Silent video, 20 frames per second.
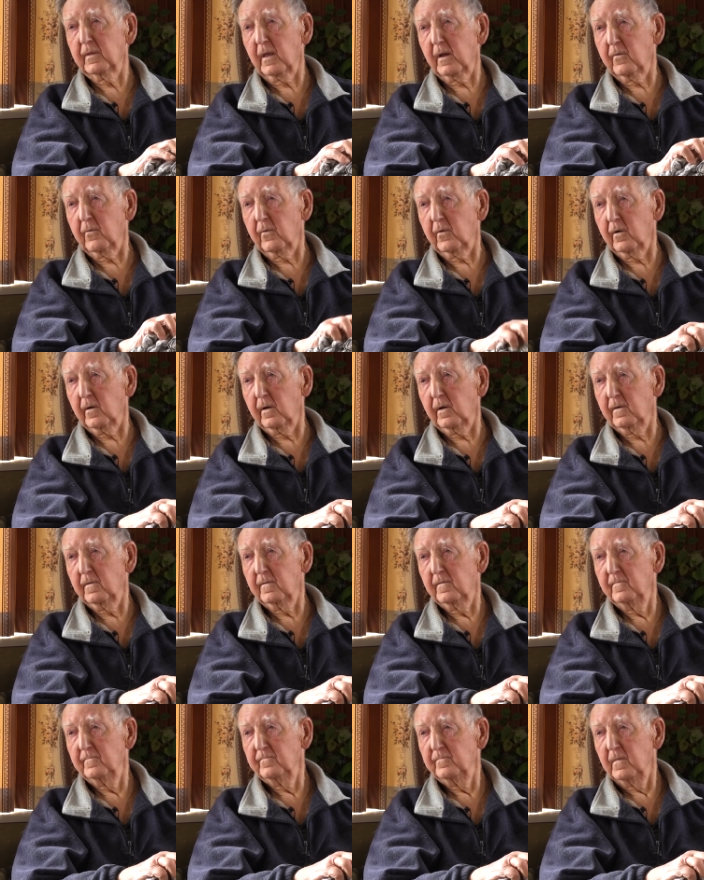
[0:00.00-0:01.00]
they were,
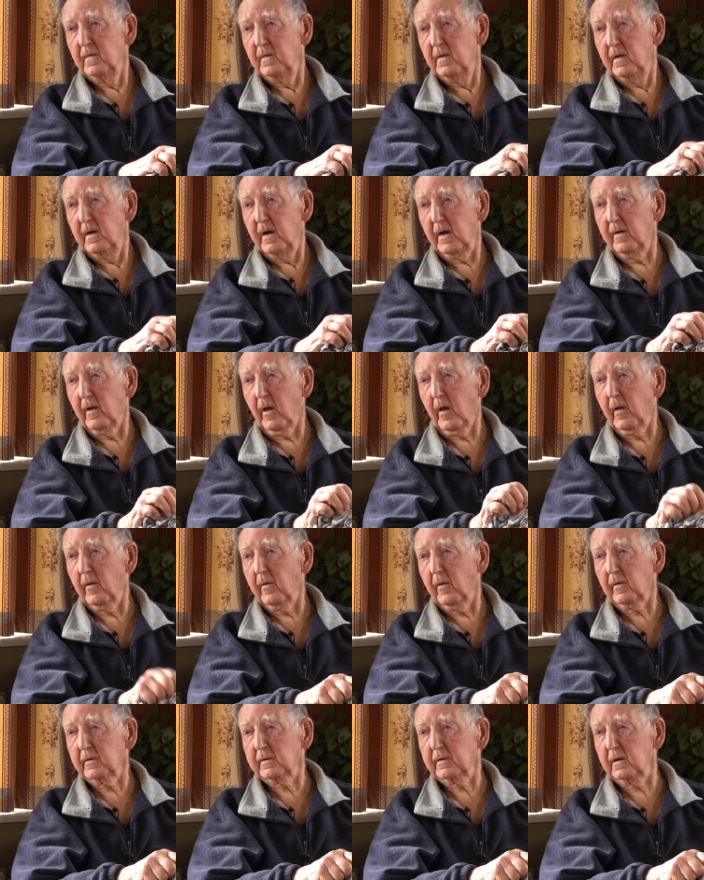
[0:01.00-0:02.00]
and how
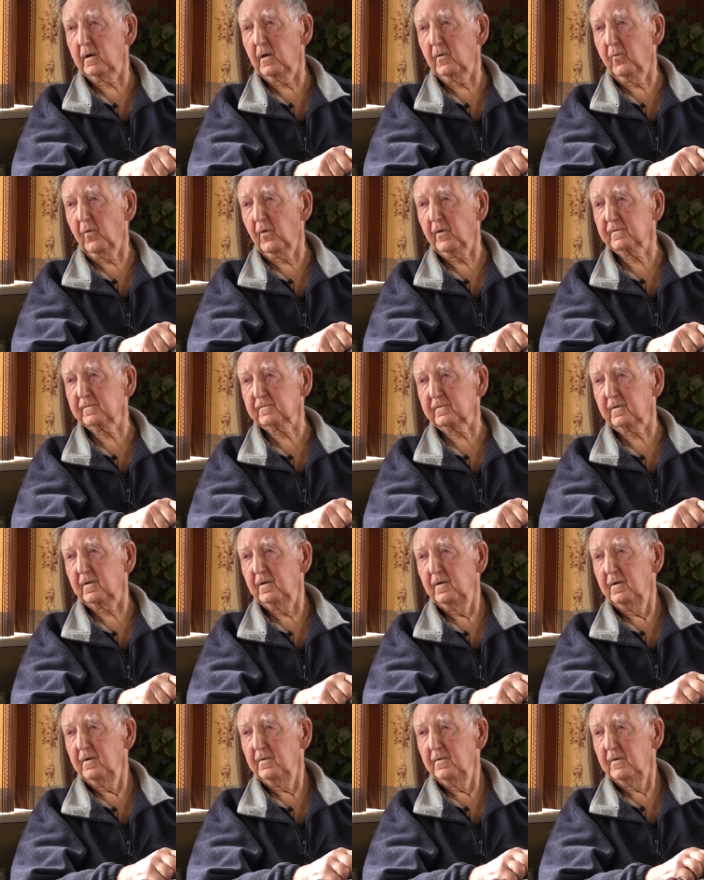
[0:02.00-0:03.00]
lucky I was
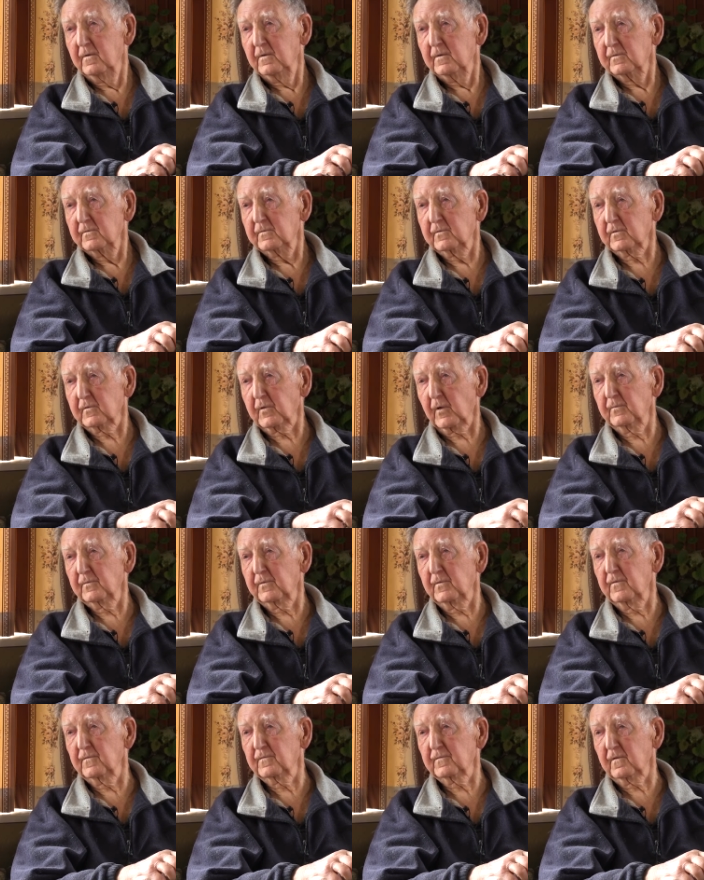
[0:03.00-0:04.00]
to come to
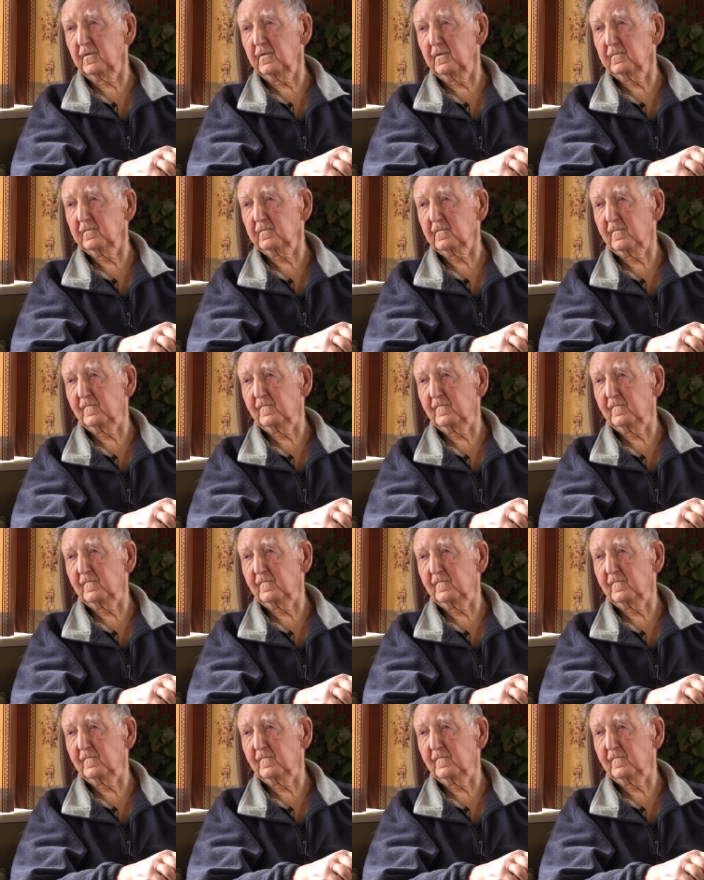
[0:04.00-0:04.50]
New Zealand.